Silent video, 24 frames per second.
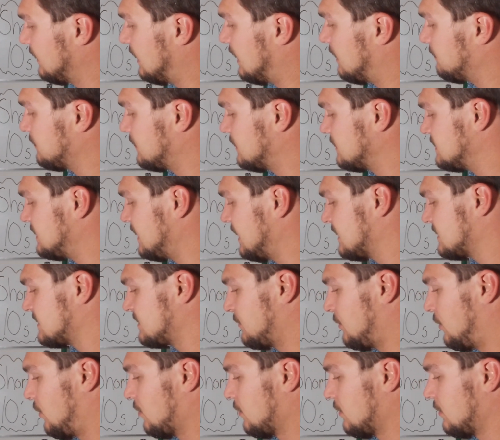I'm going to take
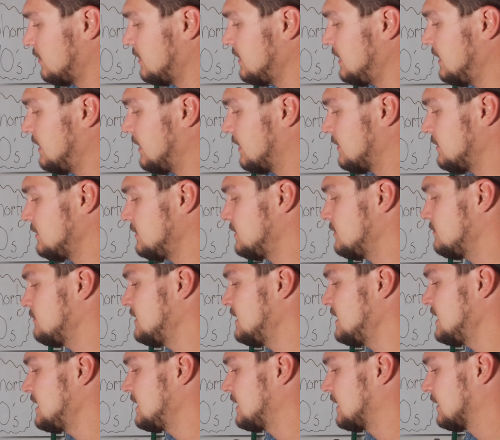some Horty
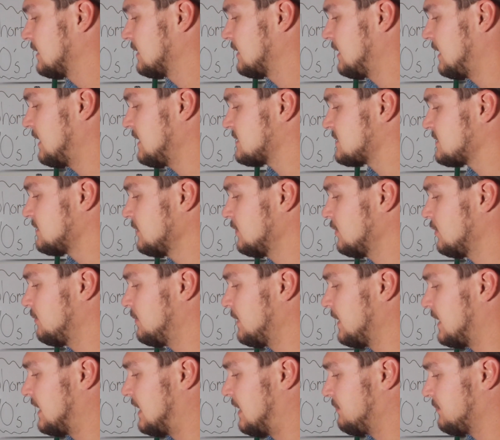Unique case
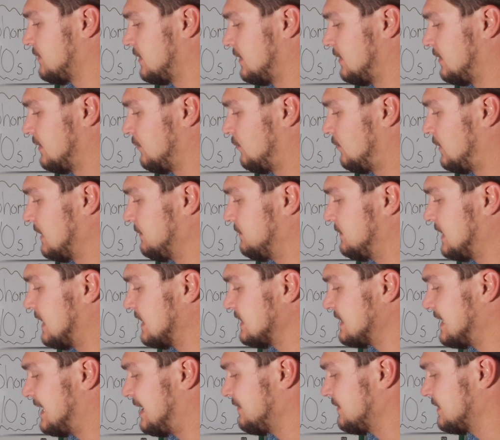lube and I'm going to wipe
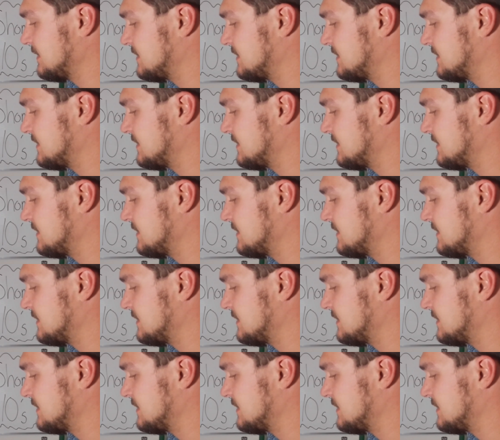that down.